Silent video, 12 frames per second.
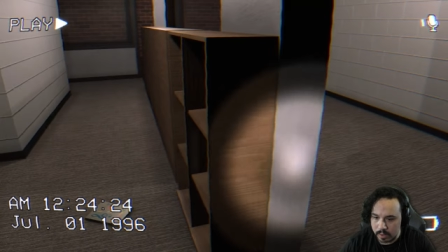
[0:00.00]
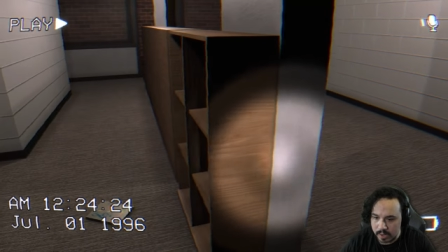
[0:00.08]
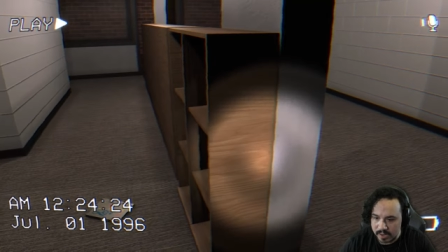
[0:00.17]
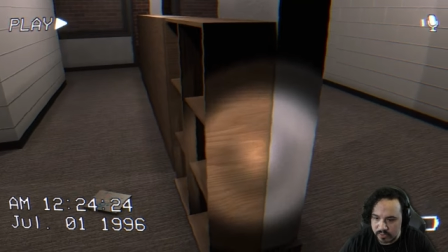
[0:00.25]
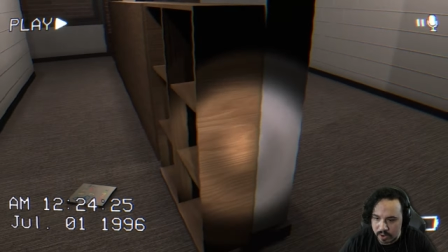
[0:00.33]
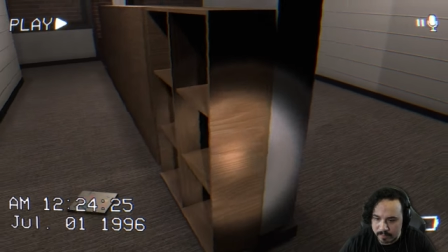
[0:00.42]

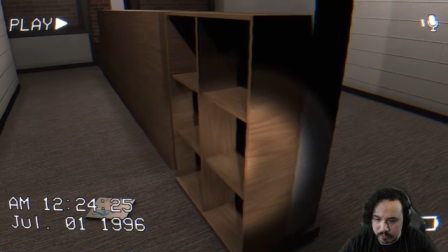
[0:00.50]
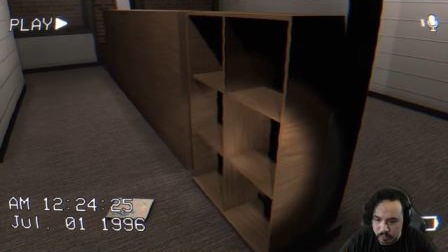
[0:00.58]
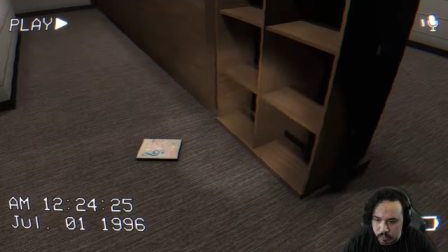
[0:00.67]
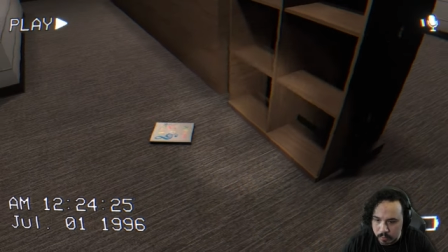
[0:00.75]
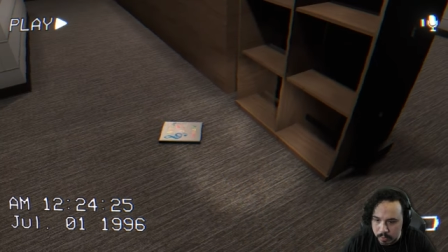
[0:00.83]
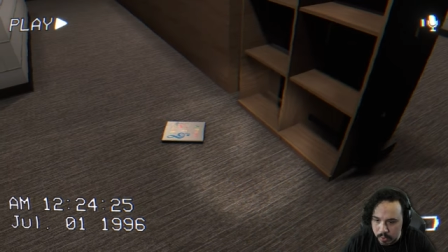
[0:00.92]
I dropped
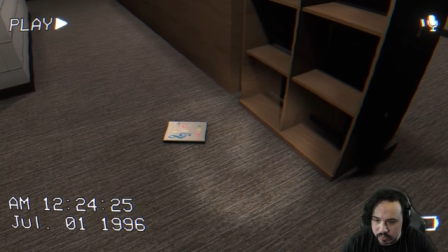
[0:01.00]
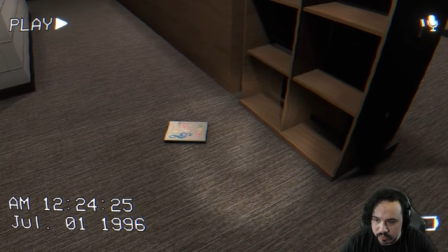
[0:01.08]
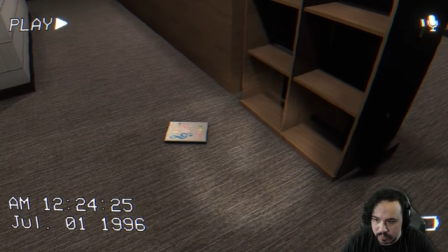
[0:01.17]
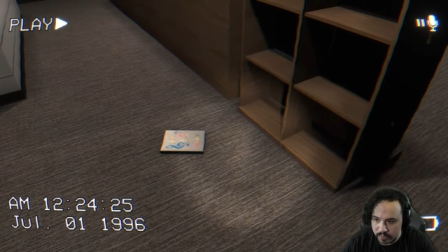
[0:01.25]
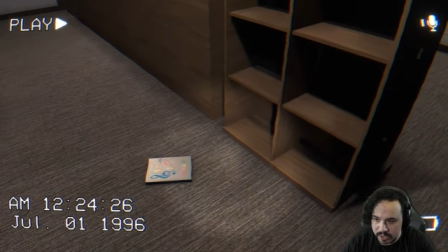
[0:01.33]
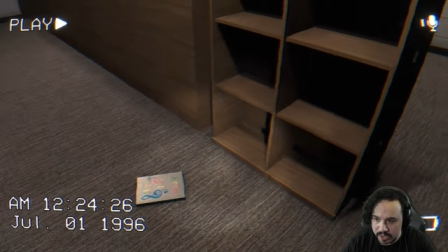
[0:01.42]
two books
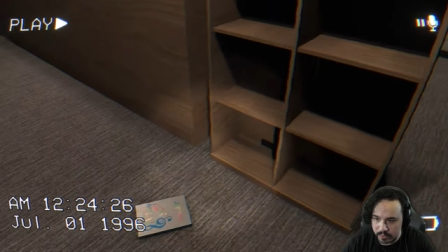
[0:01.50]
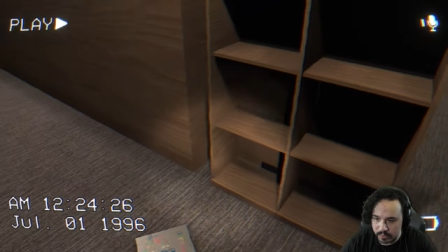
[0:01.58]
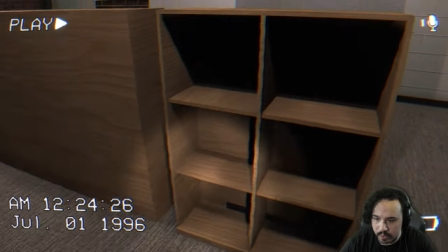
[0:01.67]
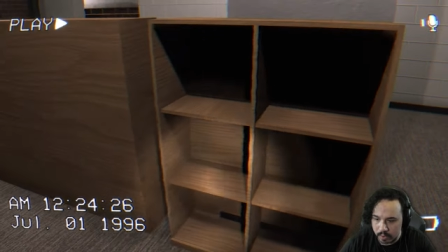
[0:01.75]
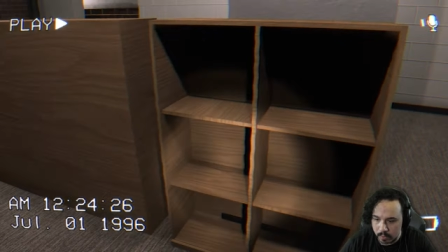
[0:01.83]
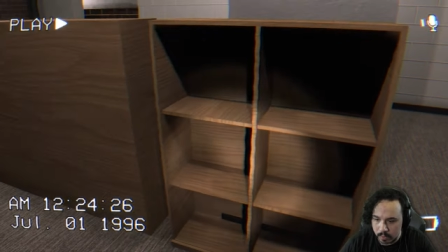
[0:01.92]
over here
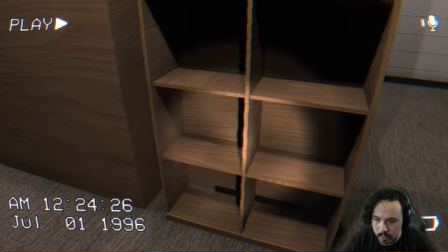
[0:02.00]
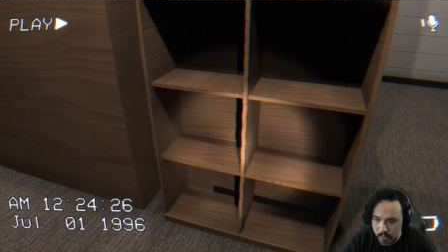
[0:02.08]
though.